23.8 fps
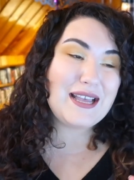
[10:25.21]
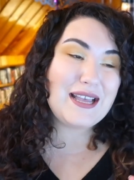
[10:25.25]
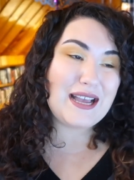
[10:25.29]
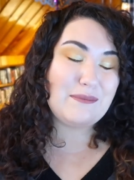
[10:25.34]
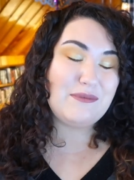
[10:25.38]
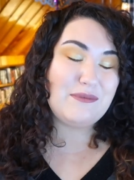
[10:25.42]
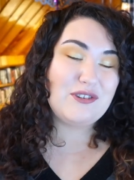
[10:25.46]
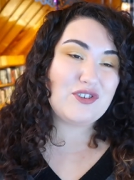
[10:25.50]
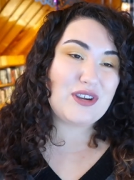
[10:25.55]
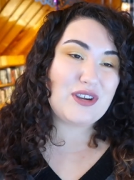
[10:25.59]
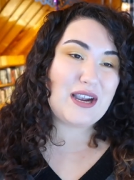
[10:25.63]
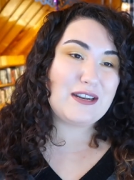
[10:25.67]
I've
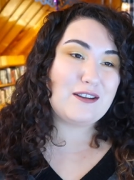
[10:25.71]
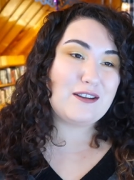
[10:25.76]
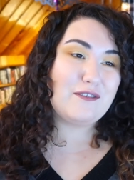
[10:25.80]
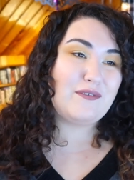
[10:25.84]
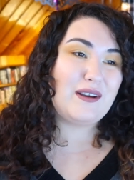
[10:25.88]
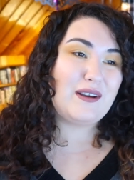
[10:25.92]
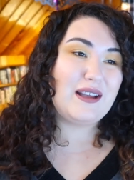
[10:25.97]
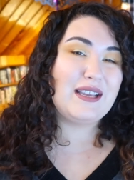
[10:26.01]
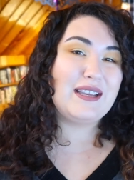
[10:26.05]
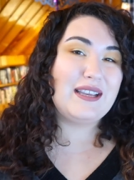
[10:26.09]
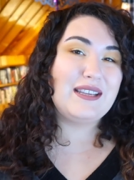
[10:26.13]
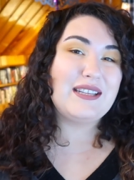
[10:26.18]
been trying to
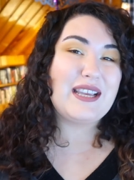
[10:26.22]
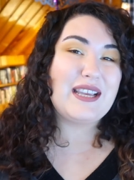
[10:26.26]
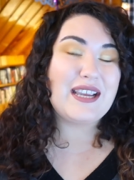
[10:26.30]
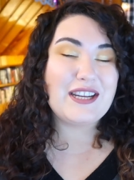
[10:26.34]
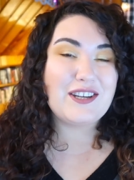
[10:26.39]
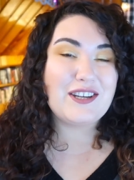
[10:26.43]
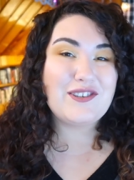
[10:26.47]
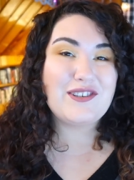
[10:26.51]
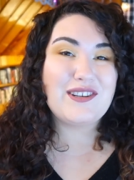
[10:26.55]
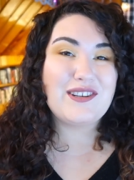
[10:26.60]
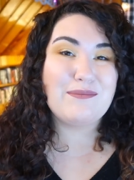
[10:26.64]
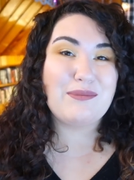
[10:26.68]
find
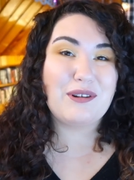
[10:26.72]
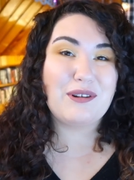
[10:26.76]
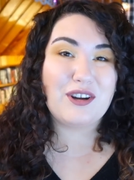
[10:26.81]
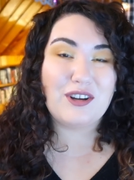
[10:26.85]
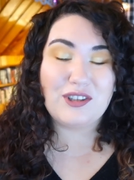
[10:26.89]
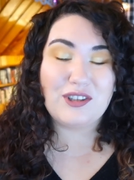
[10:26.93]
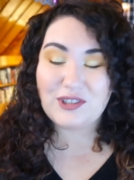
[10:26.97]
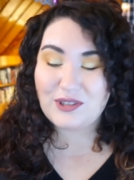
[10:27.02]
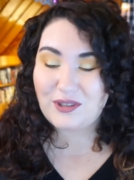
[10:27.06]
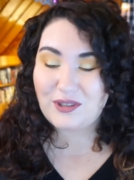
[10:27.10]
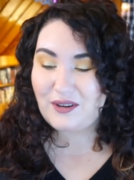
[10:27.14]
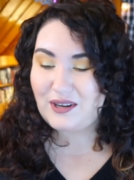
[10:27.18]
a cheaper
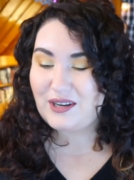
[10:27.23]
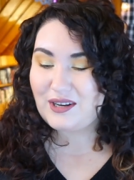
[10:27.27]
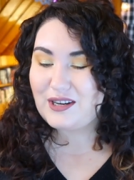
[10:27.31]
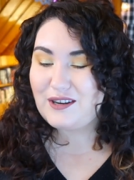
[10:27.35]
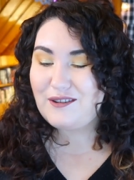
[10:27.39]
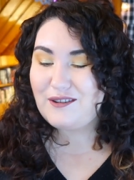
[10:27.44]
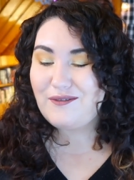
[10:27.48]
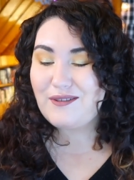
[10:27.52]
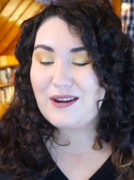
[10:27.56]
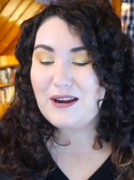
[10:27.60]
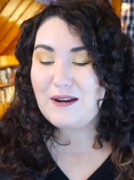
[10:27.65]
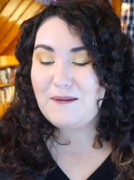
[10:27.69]

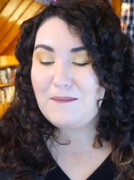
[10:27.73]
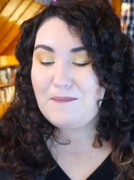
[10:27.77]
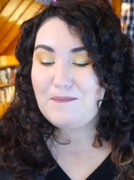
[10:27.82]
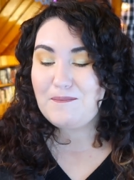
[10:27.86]
alternative.